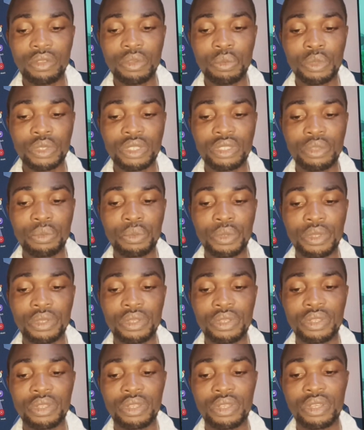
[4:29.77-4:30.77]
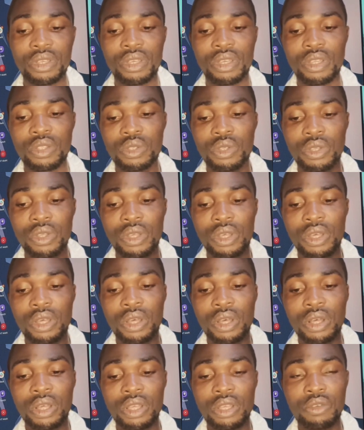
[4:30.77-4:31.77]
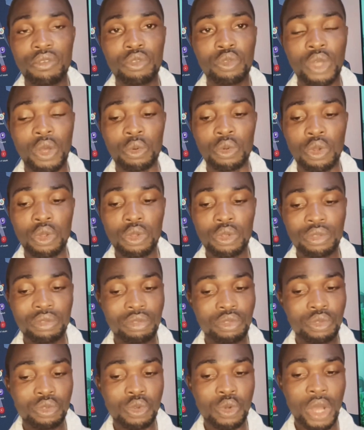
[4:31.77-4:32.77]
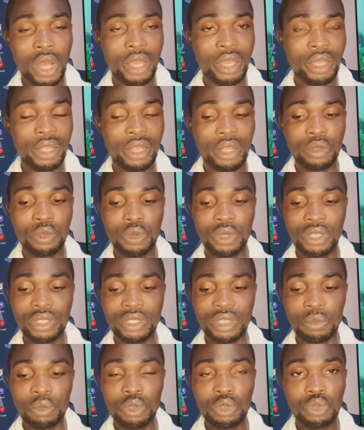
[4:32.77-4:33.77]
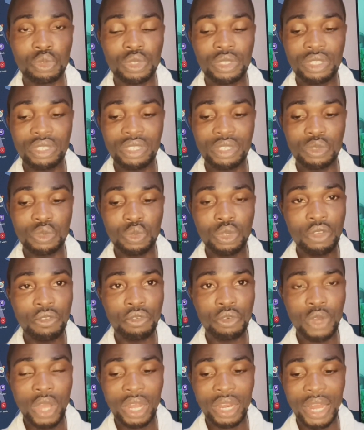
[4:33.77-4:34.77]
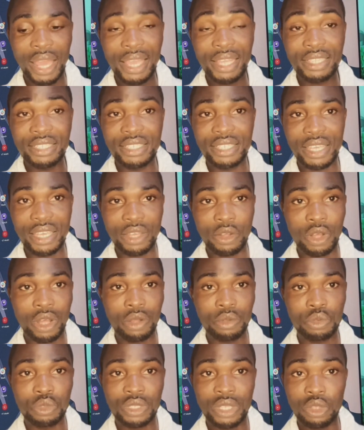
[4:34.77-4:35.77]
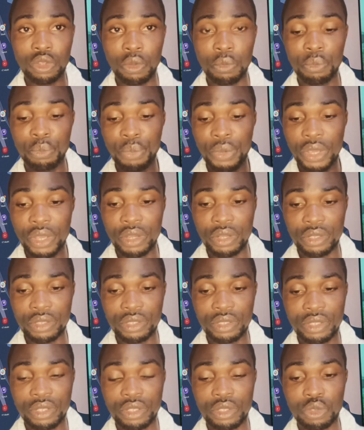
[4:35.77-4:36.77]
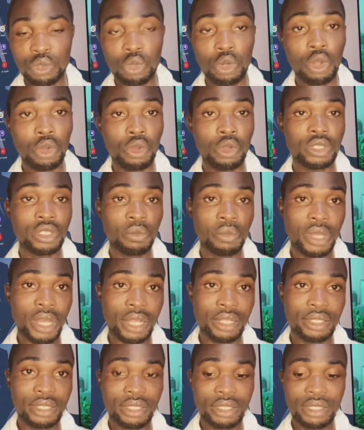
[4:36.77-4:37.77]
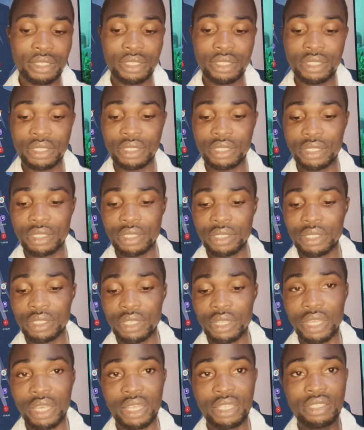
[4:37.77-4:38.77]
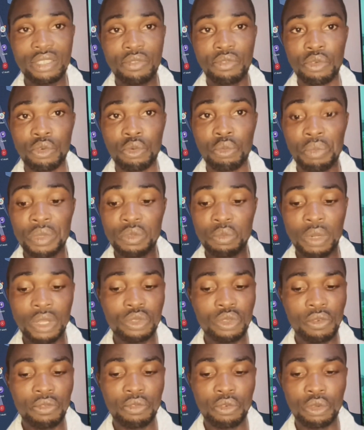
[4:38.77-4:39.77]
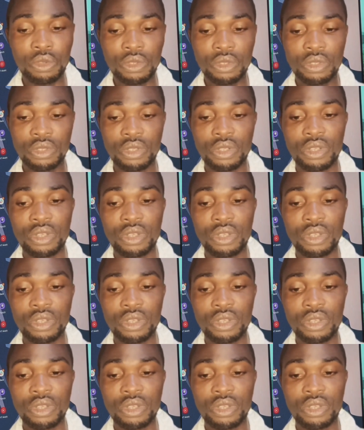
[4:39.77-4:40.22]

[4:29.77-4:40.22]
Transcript: So putting the PIN, even though I will now go ahead and do it, I'm just using this to give you an idea on how to set up PIN to lock your SIM card in case if you misplace your phone.